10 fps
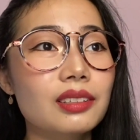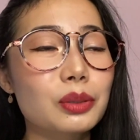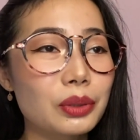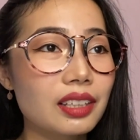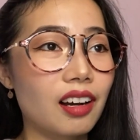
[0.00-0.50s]

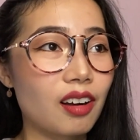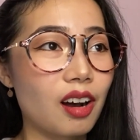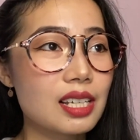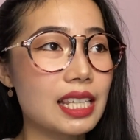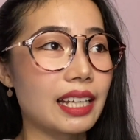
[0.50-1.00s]
doing a
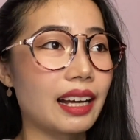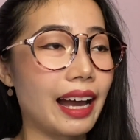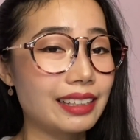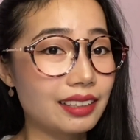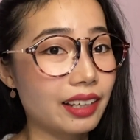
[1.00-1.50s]
course that
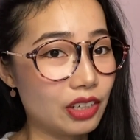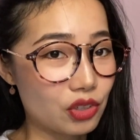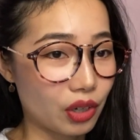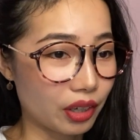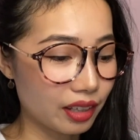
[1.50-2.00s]
I didn't
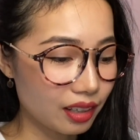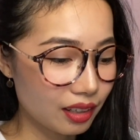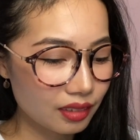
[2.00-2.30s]
enjoy.